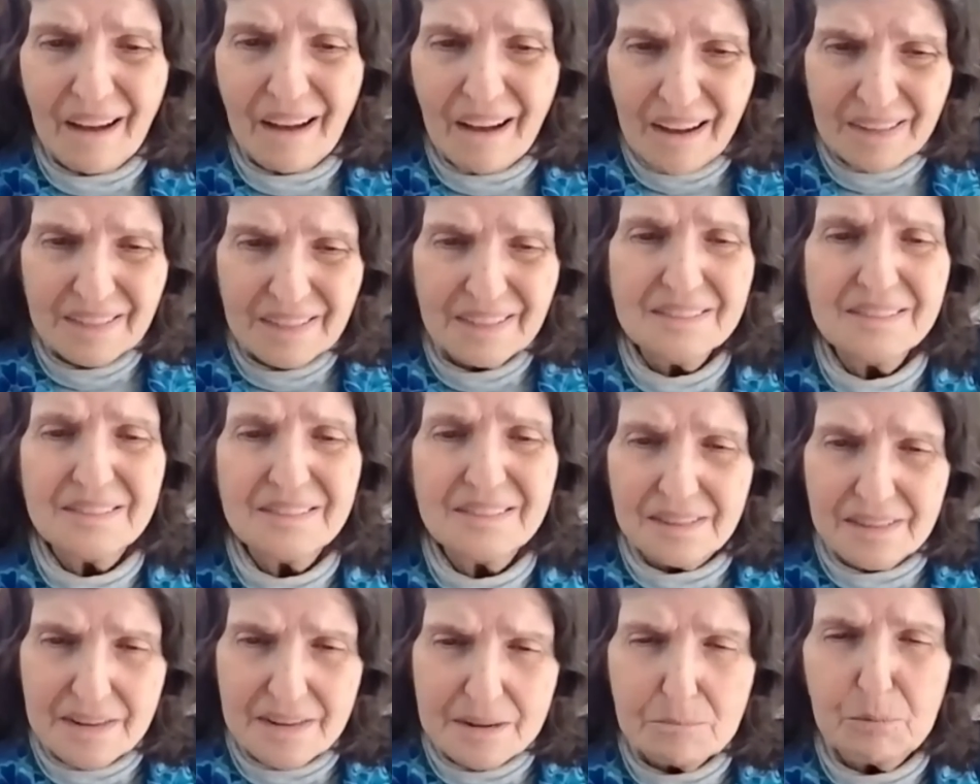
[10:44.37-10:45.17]

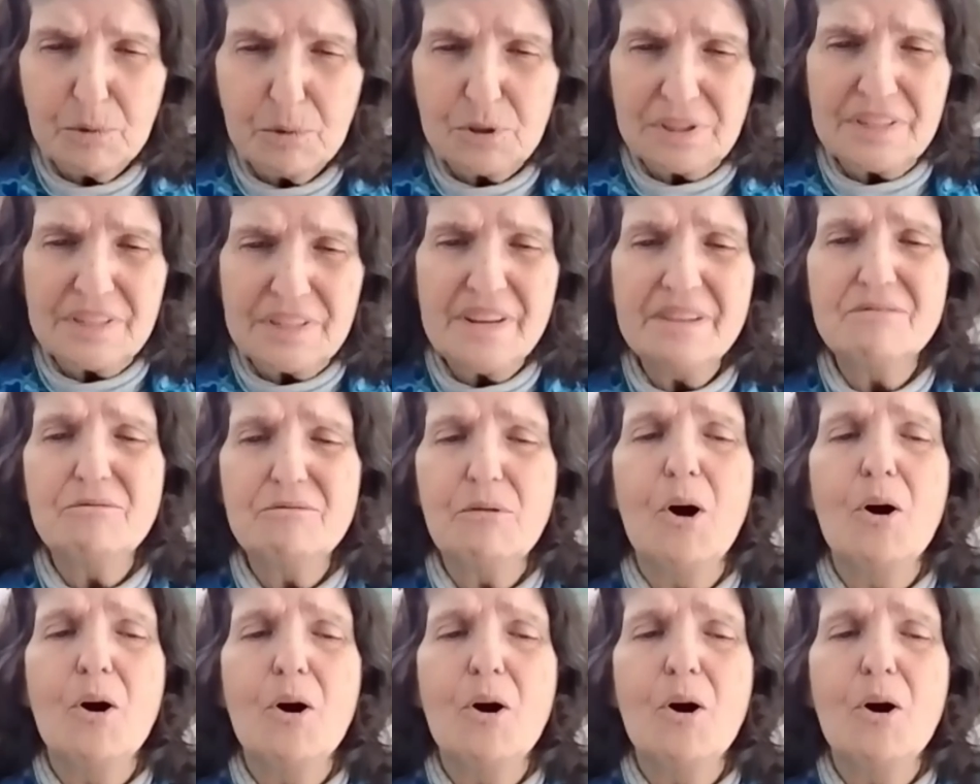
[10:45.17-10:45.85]
honestly believe